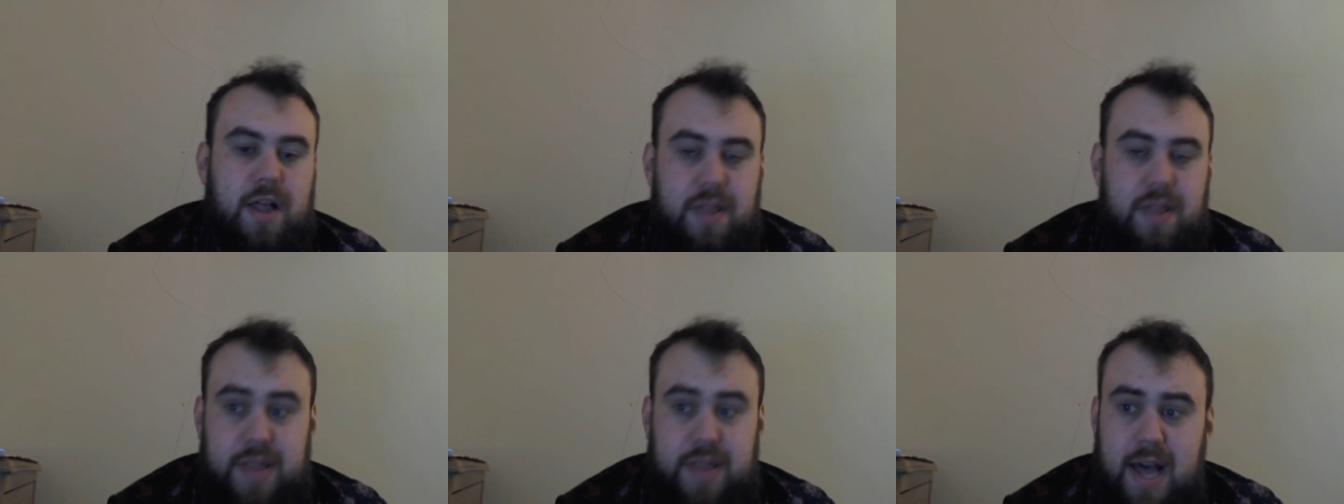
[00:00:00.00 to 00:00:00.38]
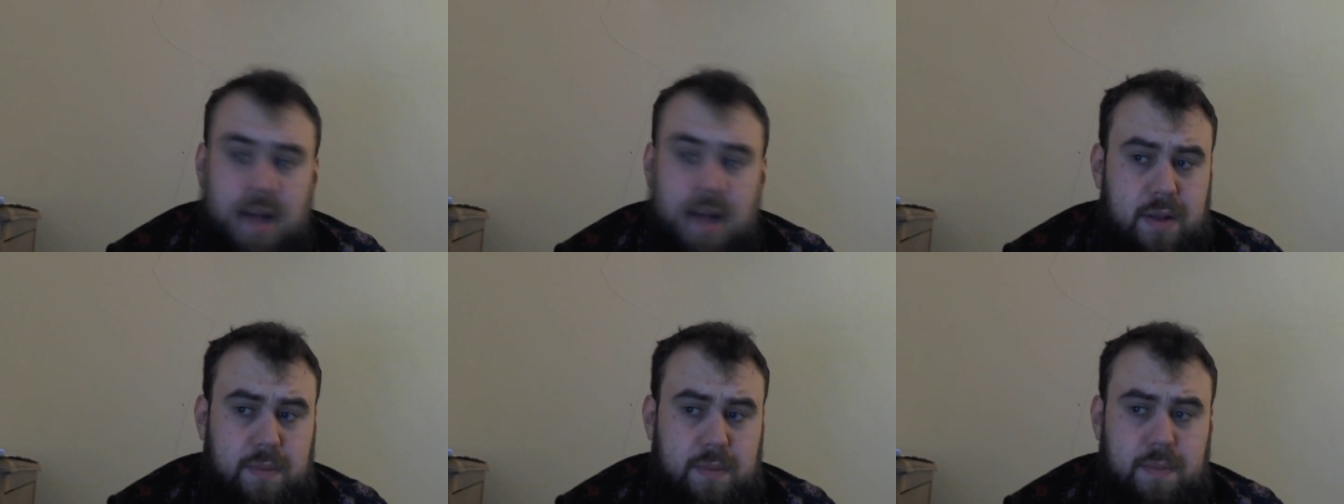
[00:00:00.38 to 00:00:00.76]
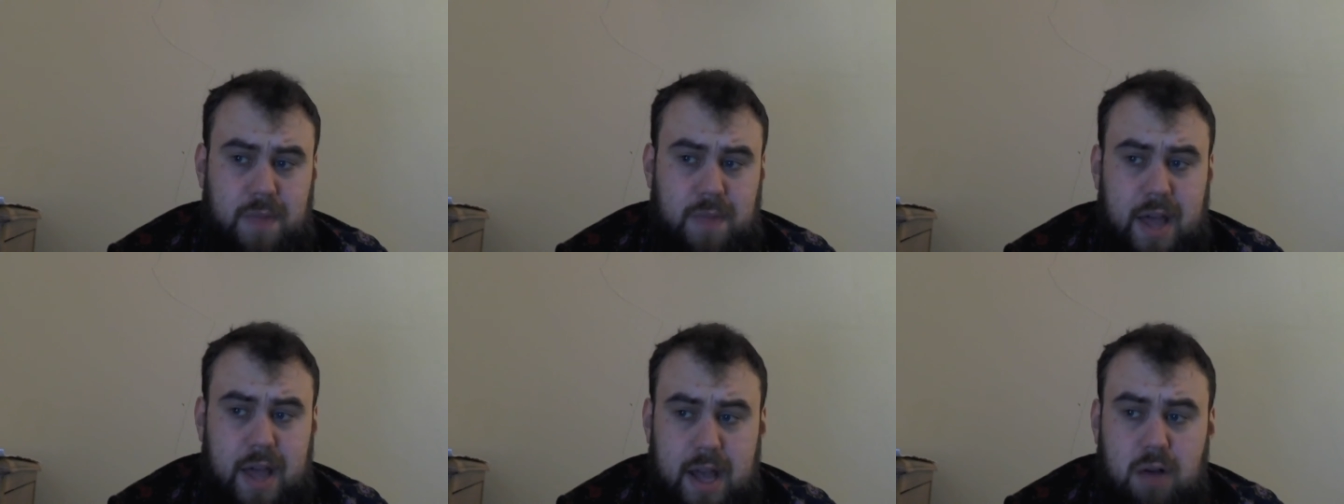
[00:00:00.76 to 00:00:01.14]
That
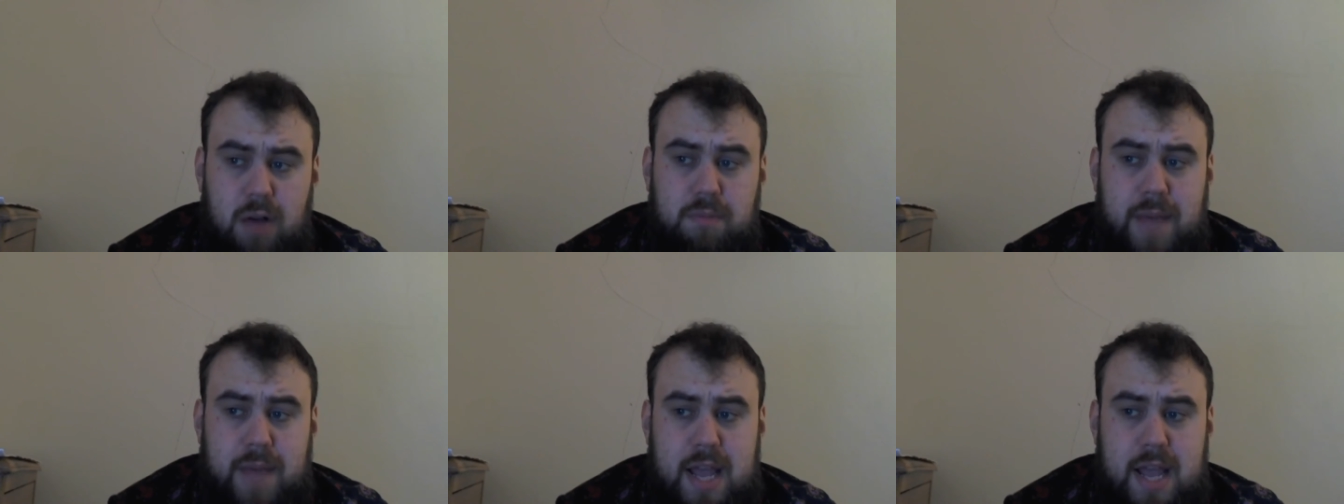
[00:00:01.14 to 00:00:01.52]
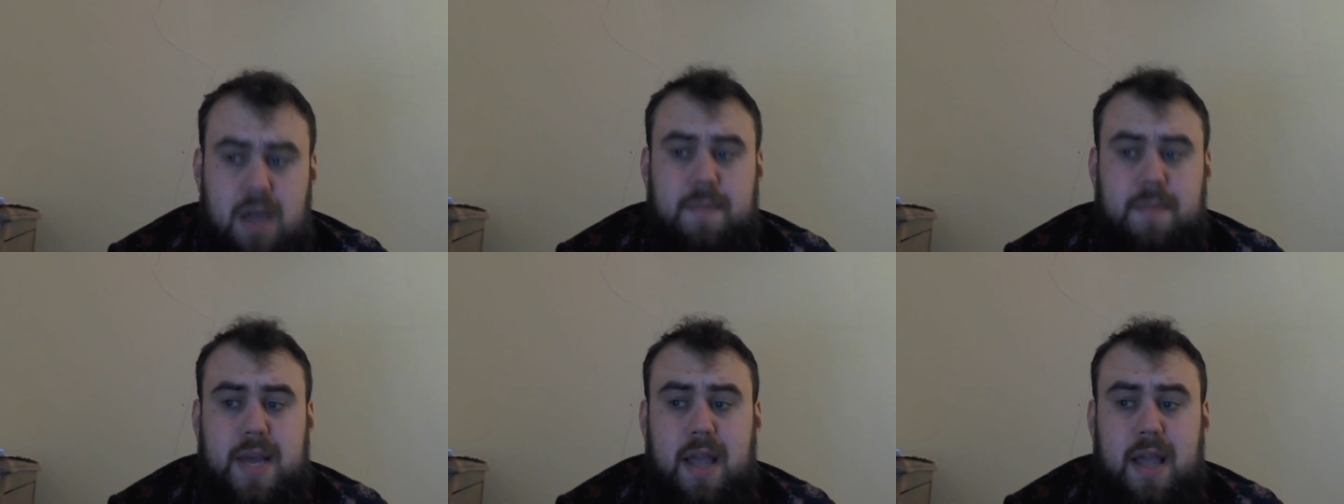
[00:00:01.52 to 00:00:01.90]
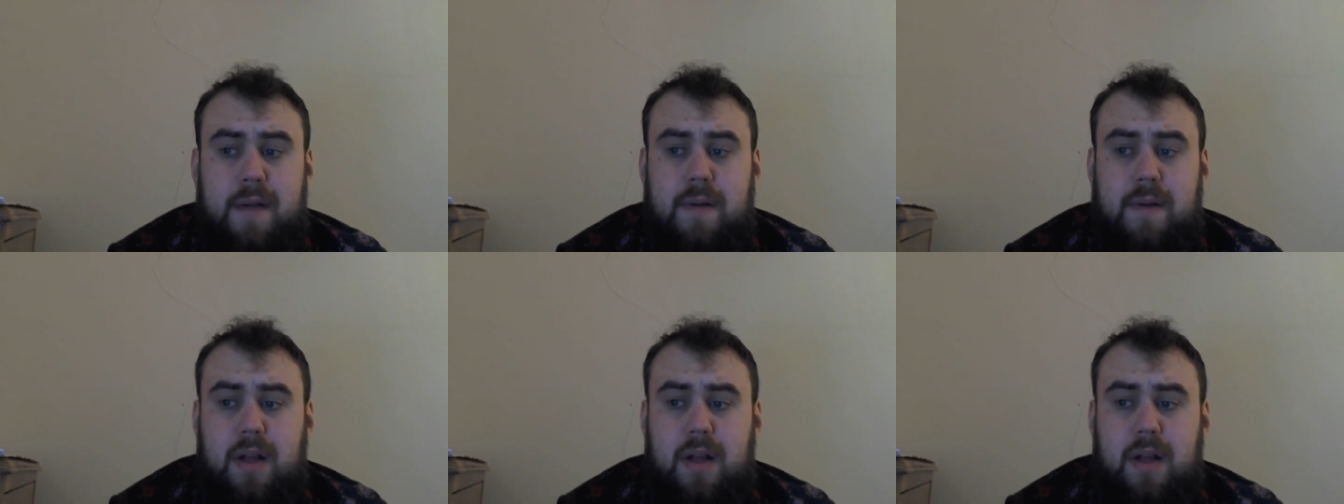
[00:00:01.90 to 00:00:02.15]
that helped make me,